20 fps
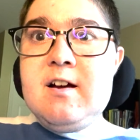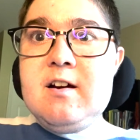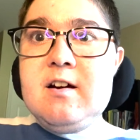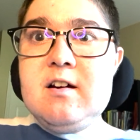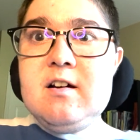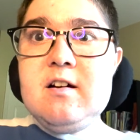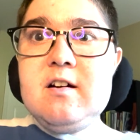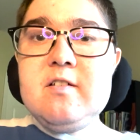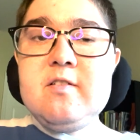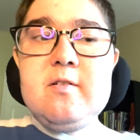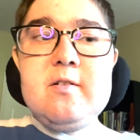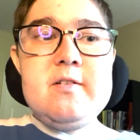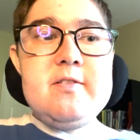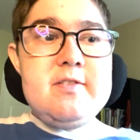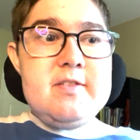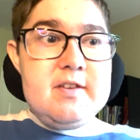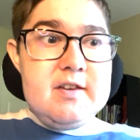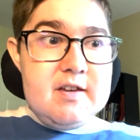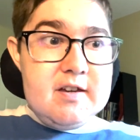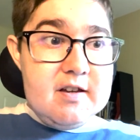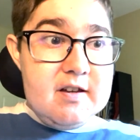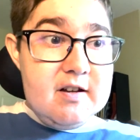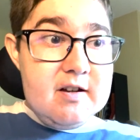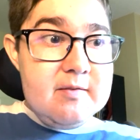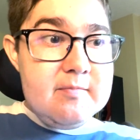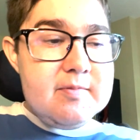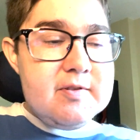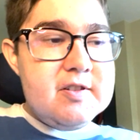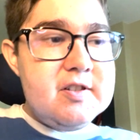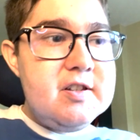Uh, though I think
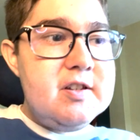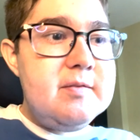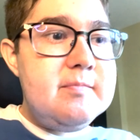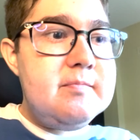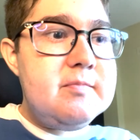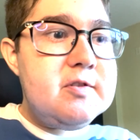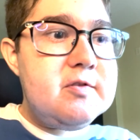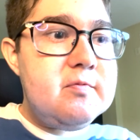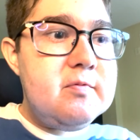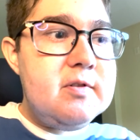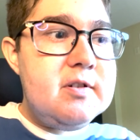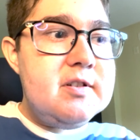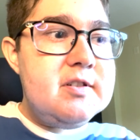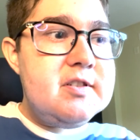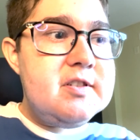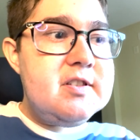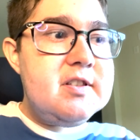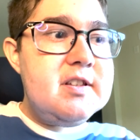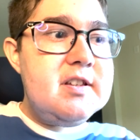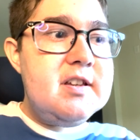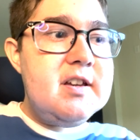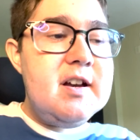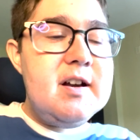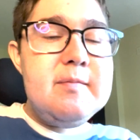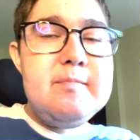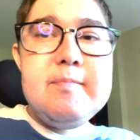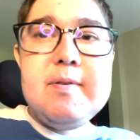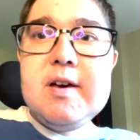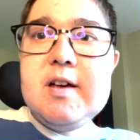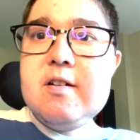um, Sims was the uh,
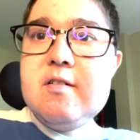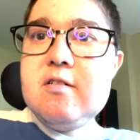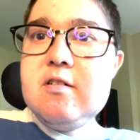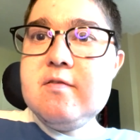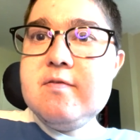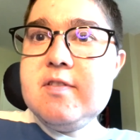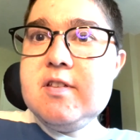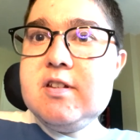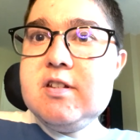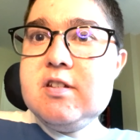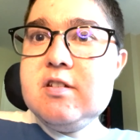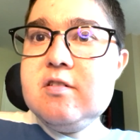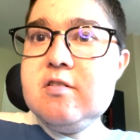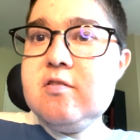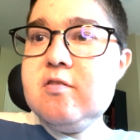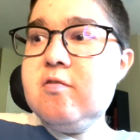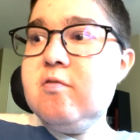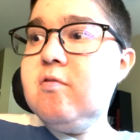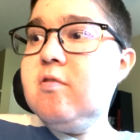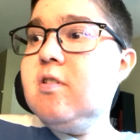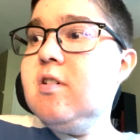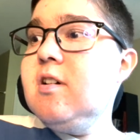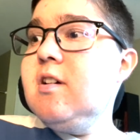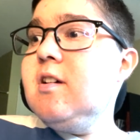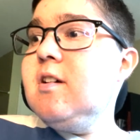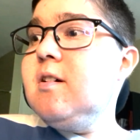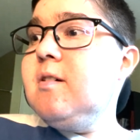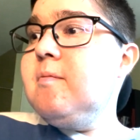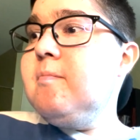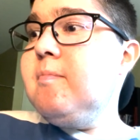better of the two,
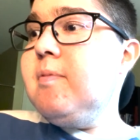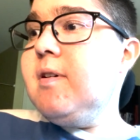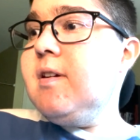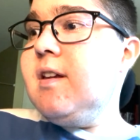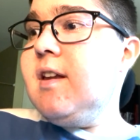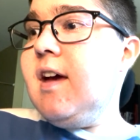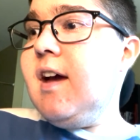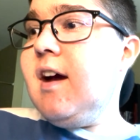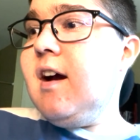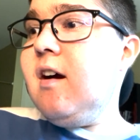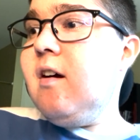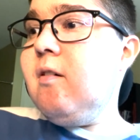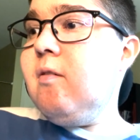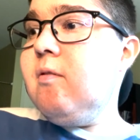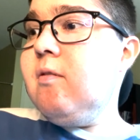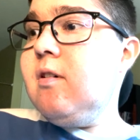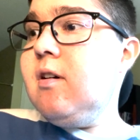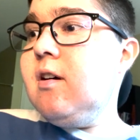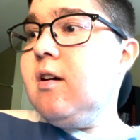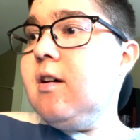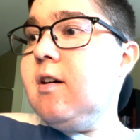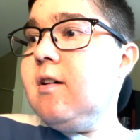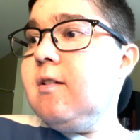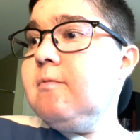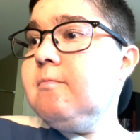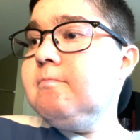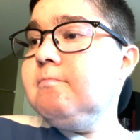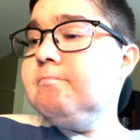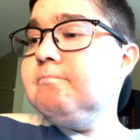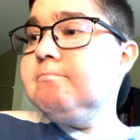but now uh,
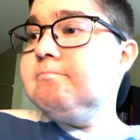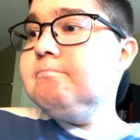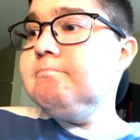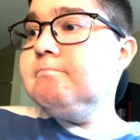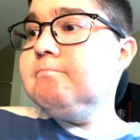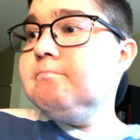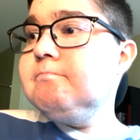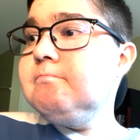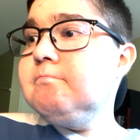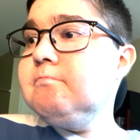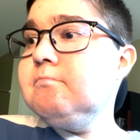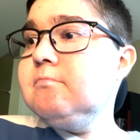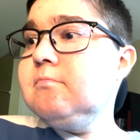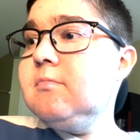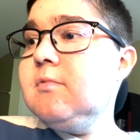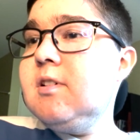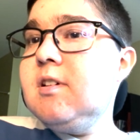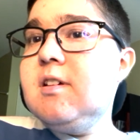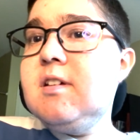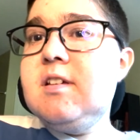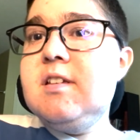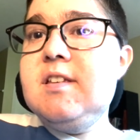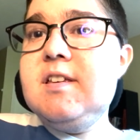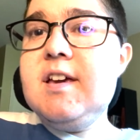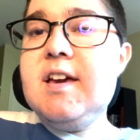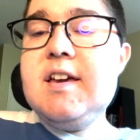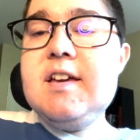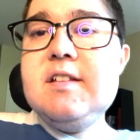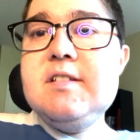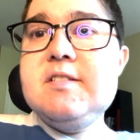
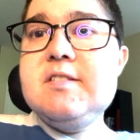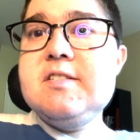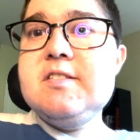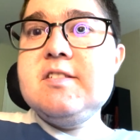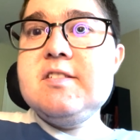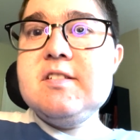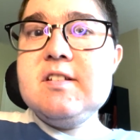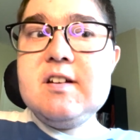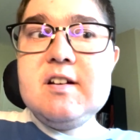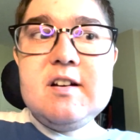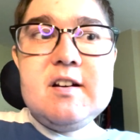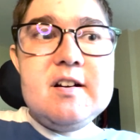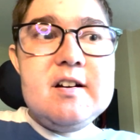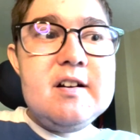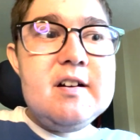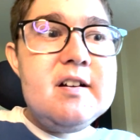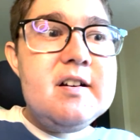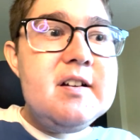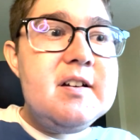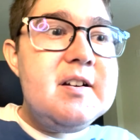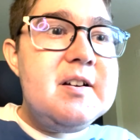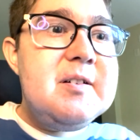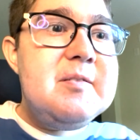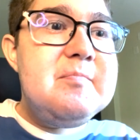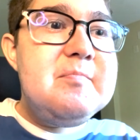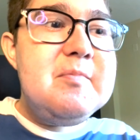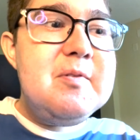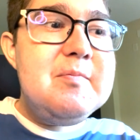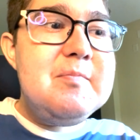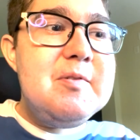Yates, uh,
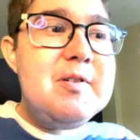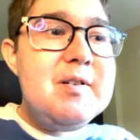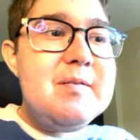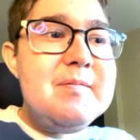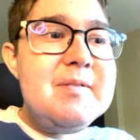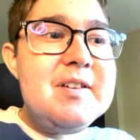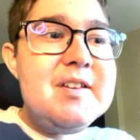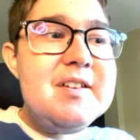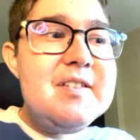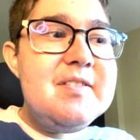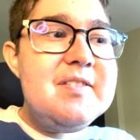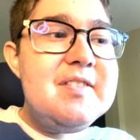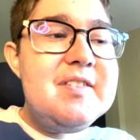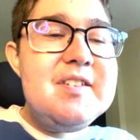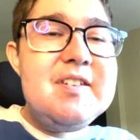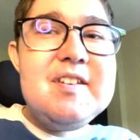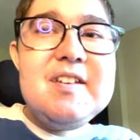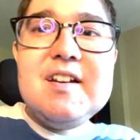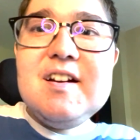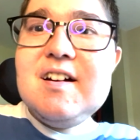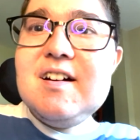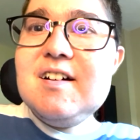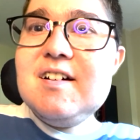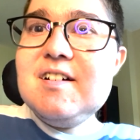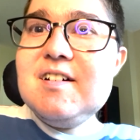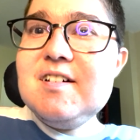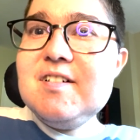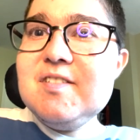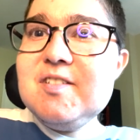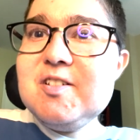my mom hit the uh,
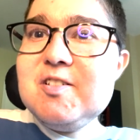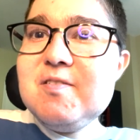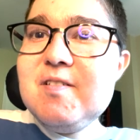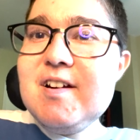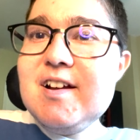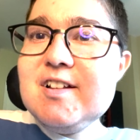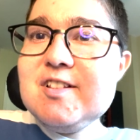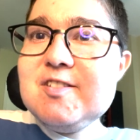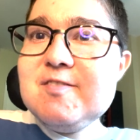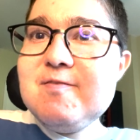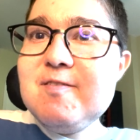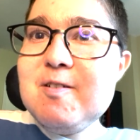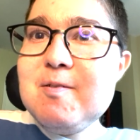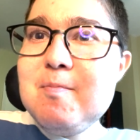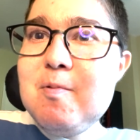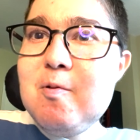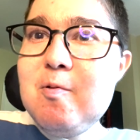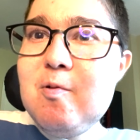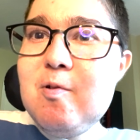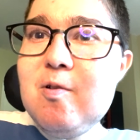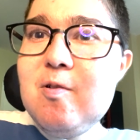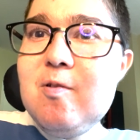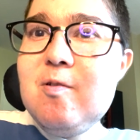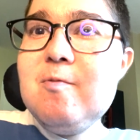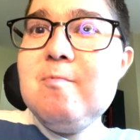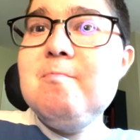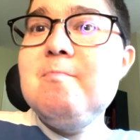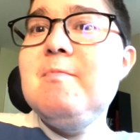uh the transfer portal.